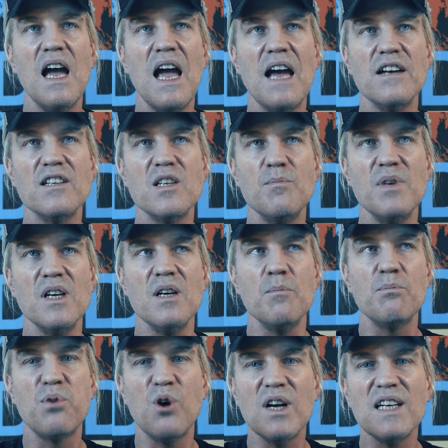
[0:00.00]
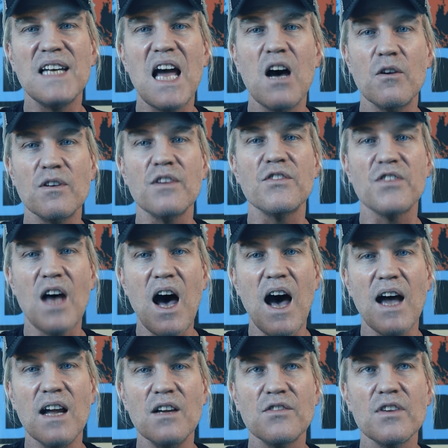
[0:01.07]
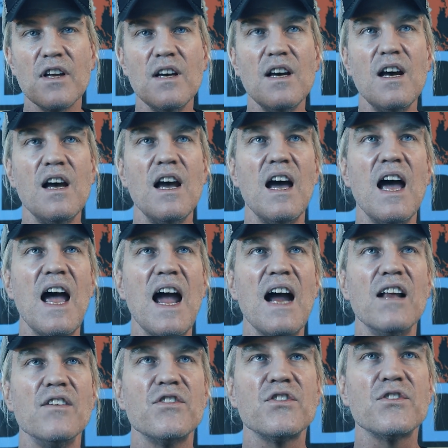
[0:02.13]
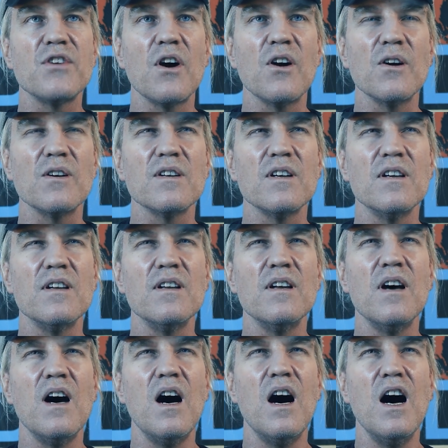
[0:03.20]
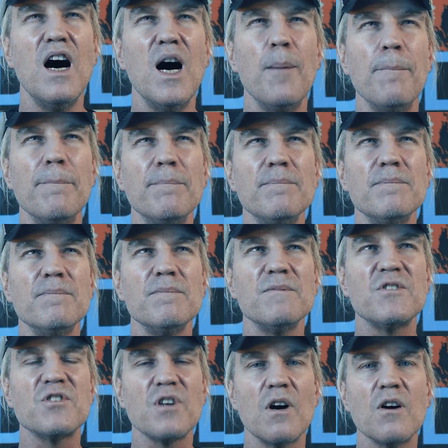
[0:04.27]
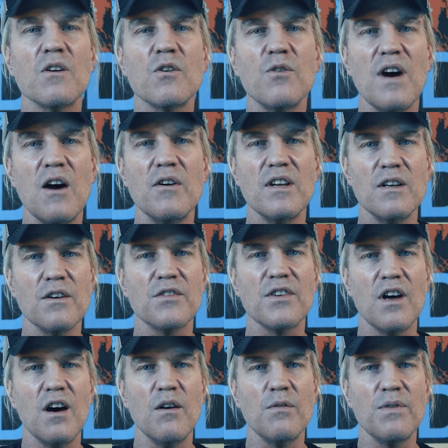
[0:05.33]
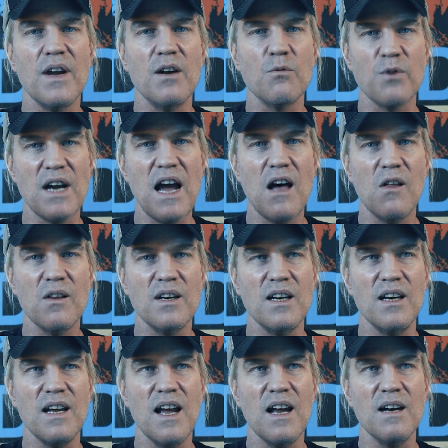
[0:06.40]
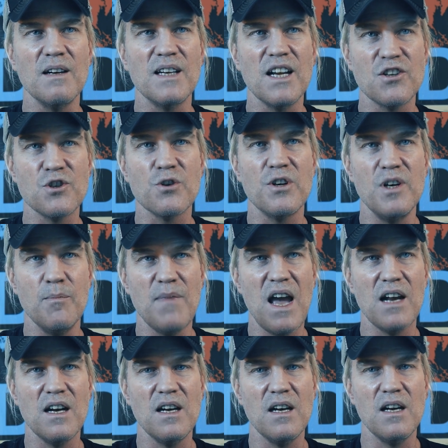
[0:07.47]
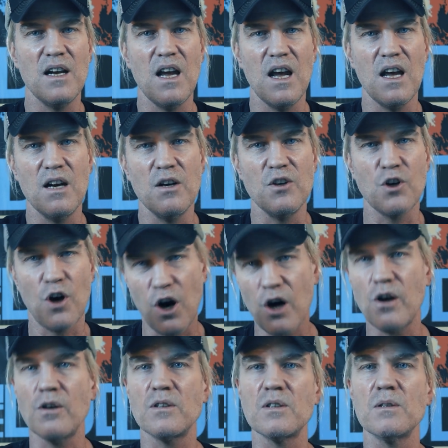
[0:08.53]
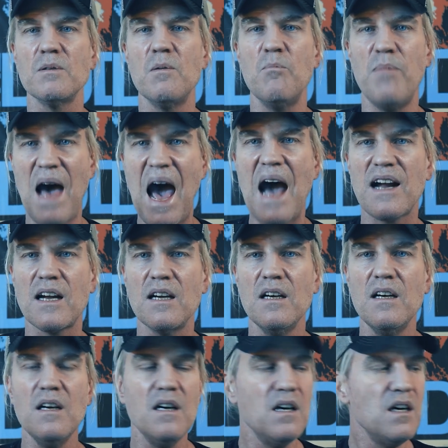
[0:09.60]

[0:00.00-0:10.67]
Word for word: and to be put down to size and start um, start grounding yourself in reality and get your humanity and your heart back.